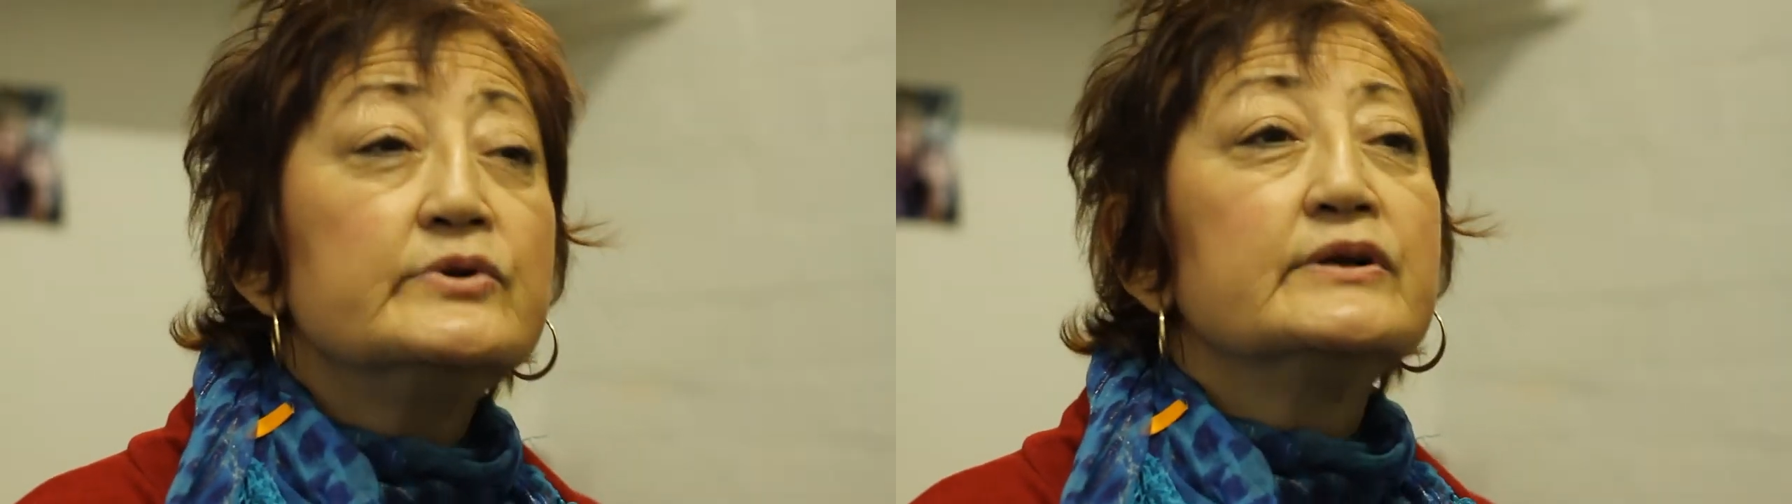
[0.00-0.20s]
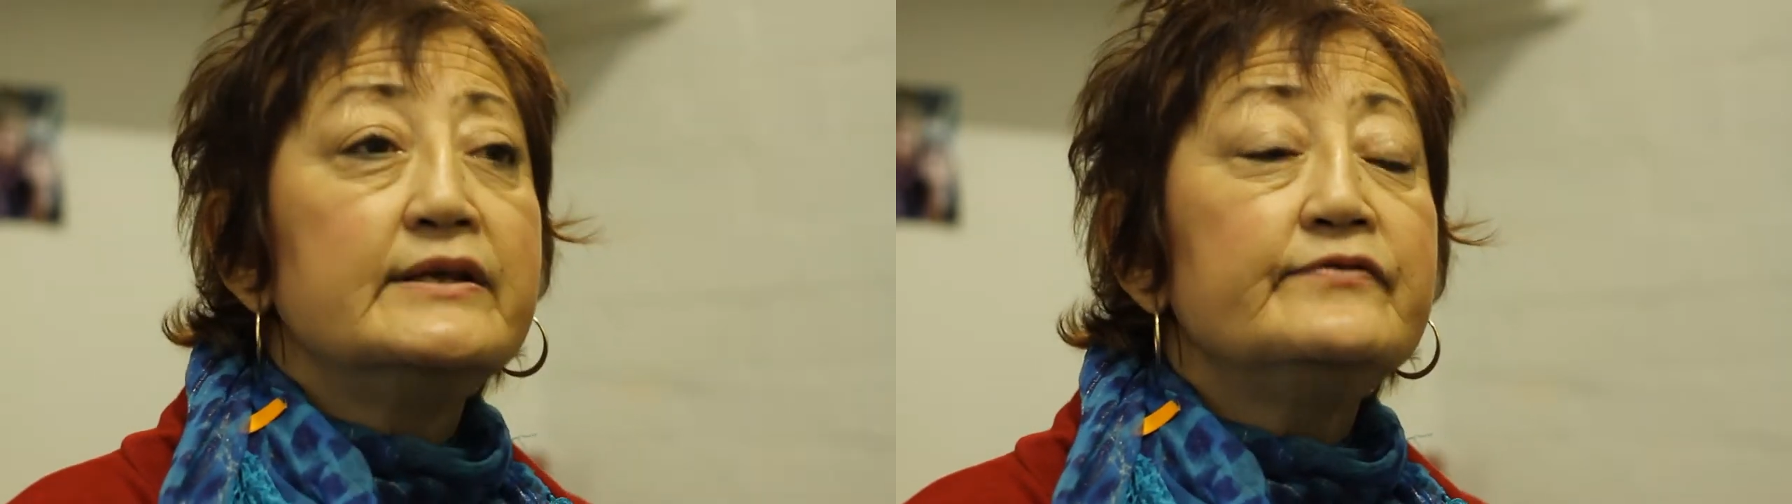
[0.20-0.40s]

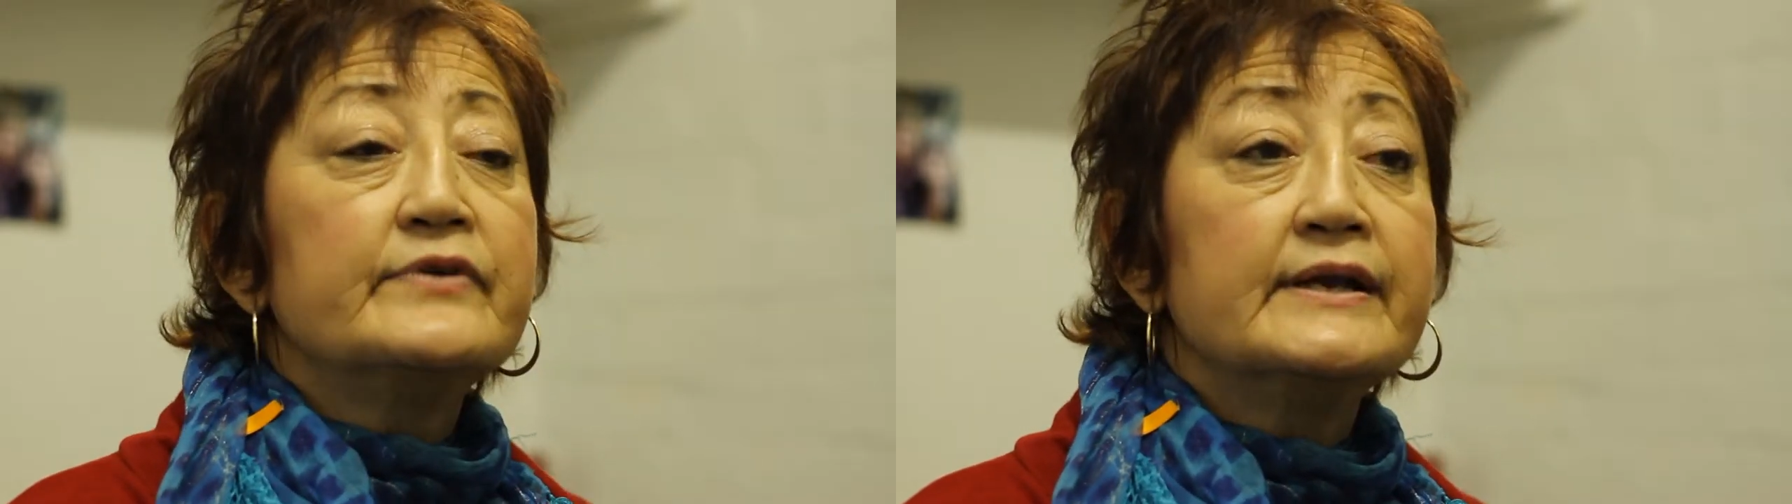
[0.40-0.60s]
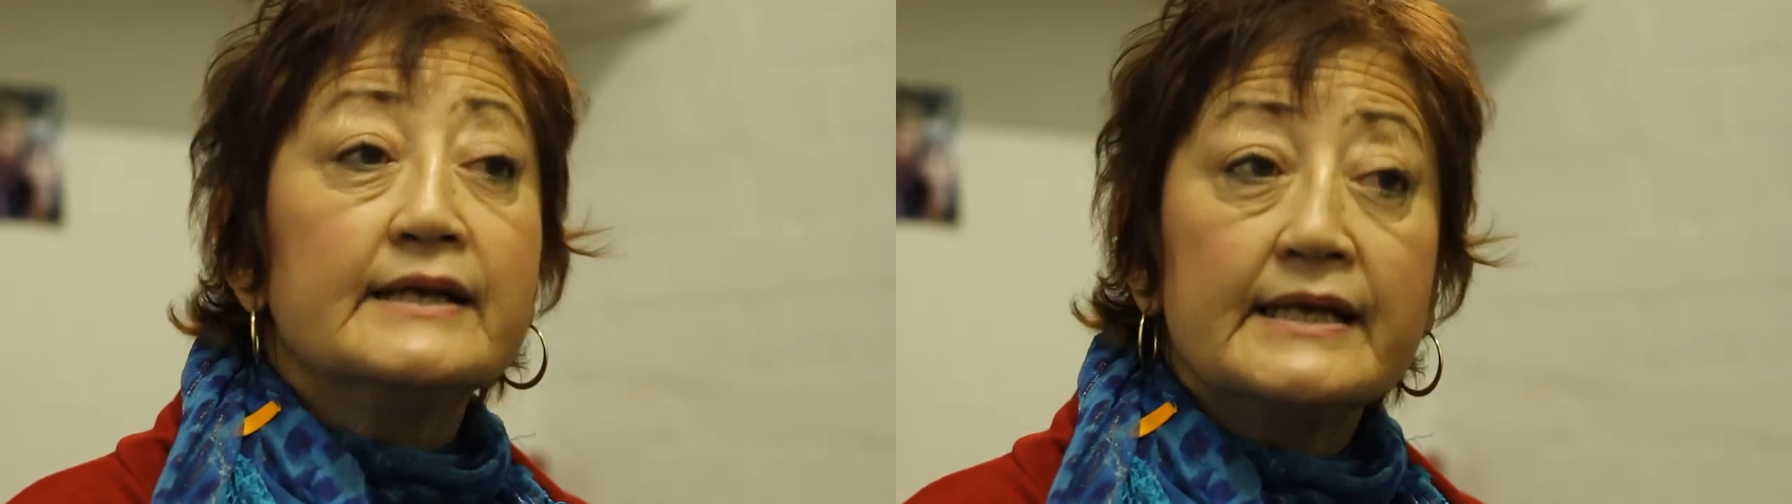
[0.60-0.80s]
really
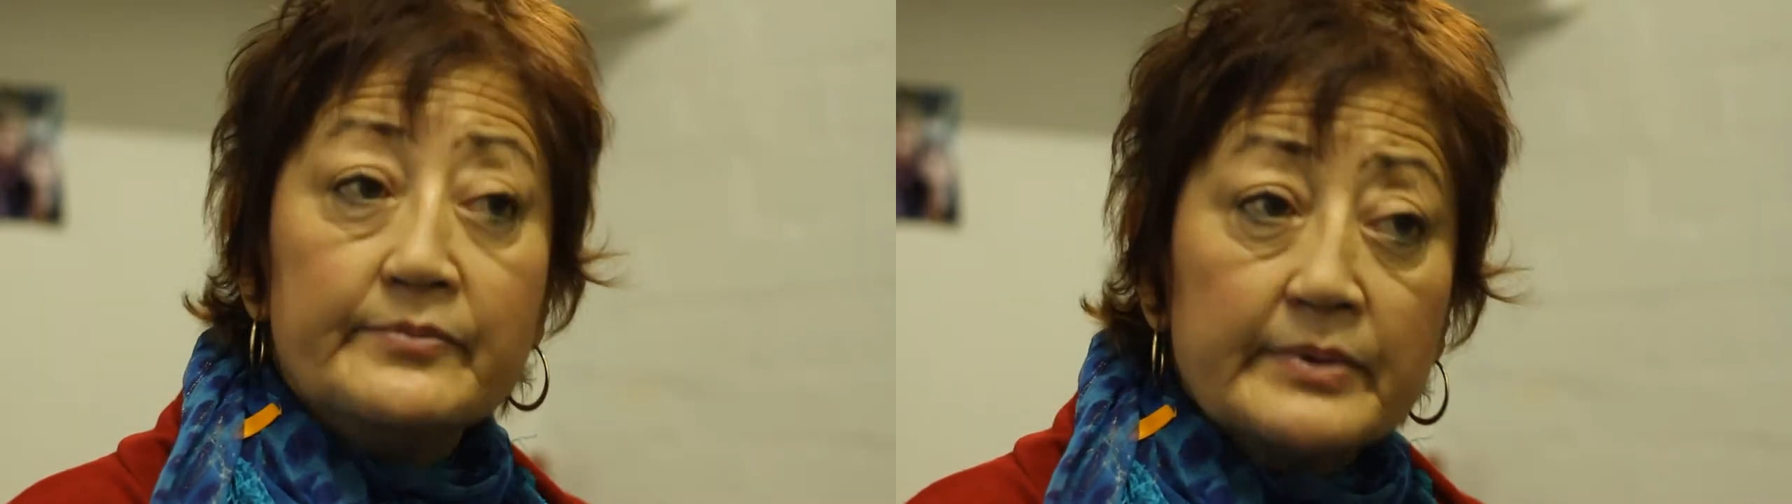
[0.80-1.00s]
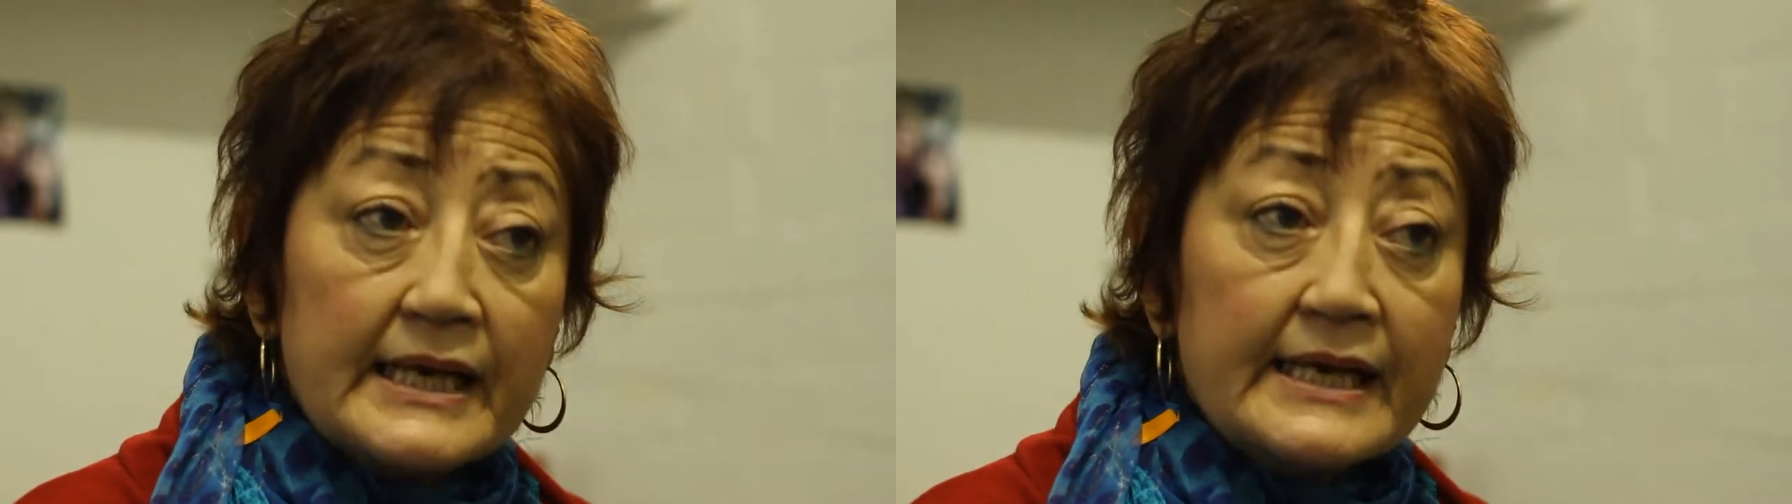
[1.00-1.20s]
friendly
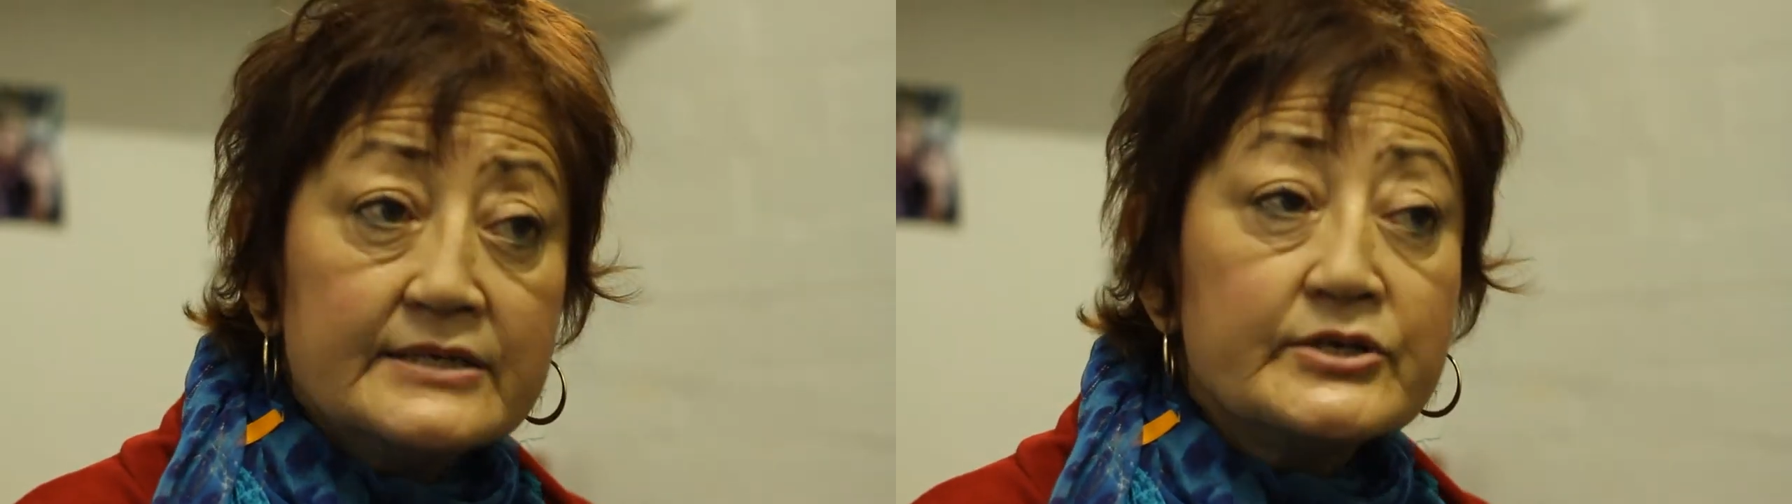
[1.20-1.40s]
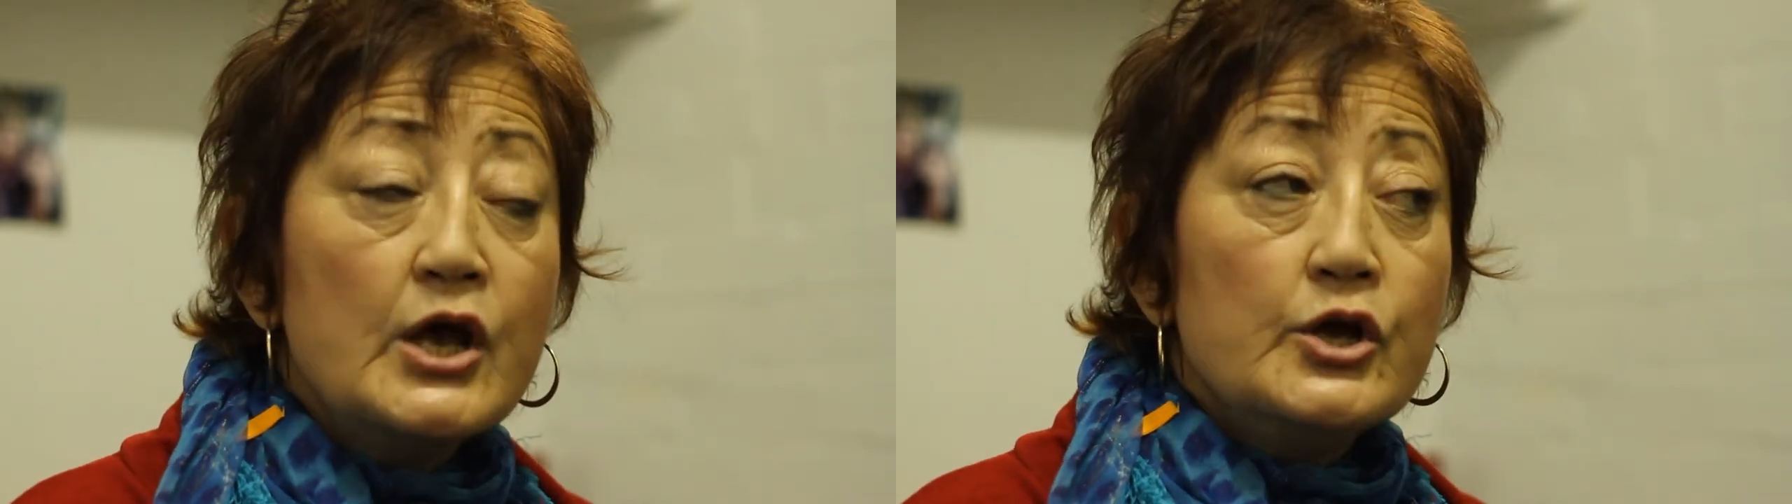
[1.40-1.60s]

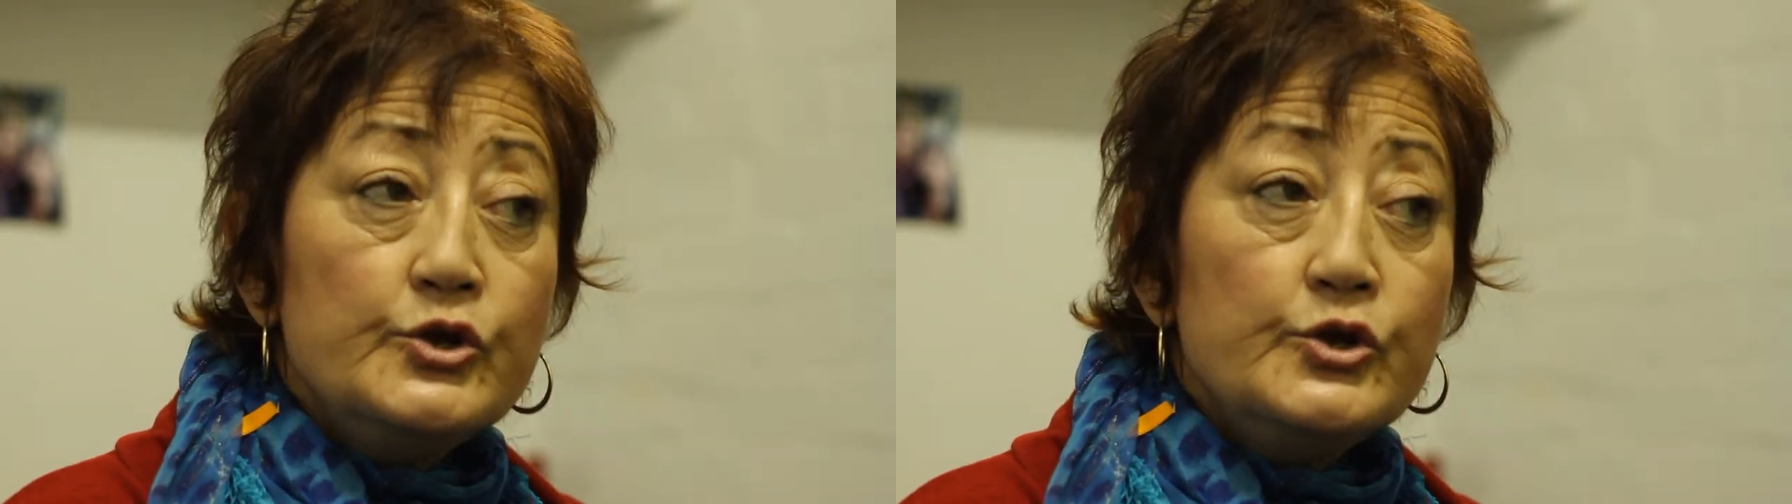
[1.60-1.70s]
place.